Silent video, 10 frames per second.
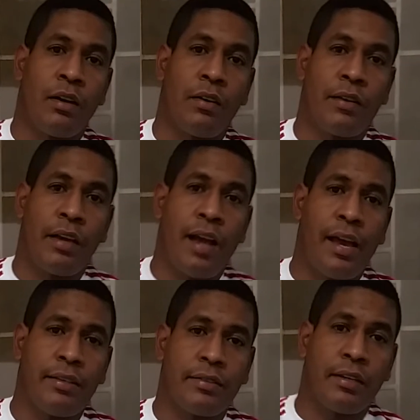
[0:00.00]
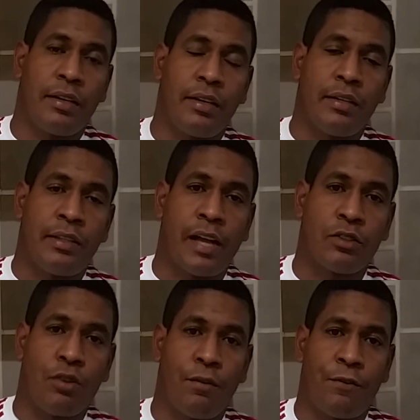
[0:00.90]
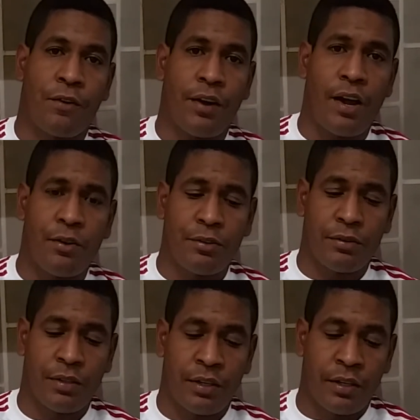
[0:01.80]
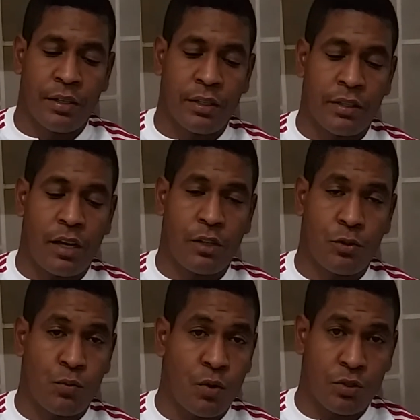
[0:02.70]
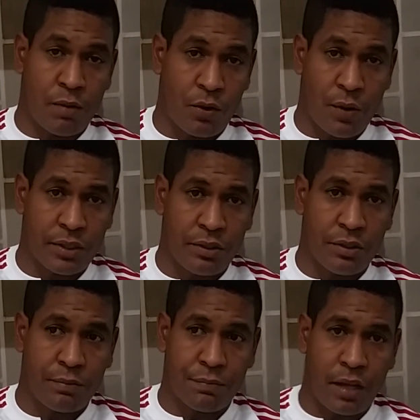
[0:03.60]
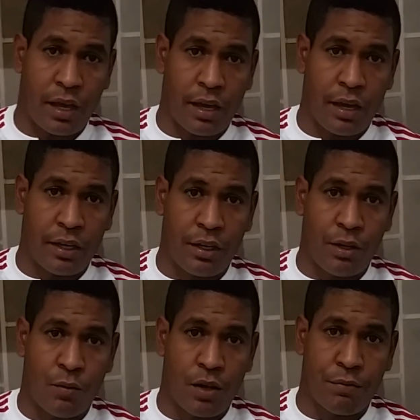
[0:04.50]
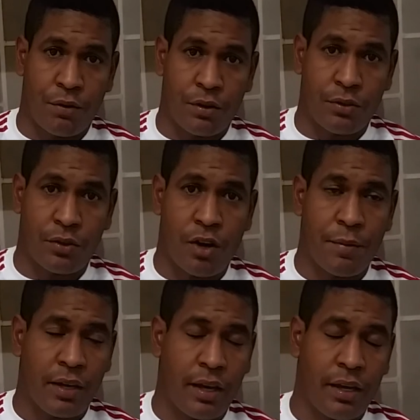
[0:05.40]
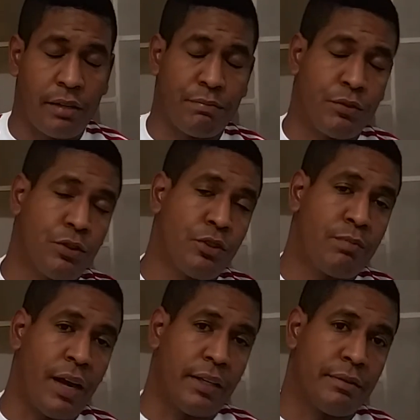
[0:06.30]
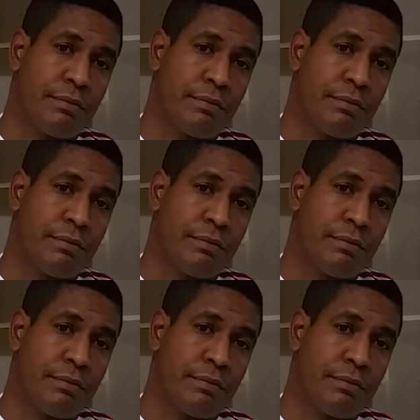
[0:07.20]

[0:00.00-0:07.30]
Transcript: Okay, guys, that's all for now. That was my question. I wait for your comment and goodbye.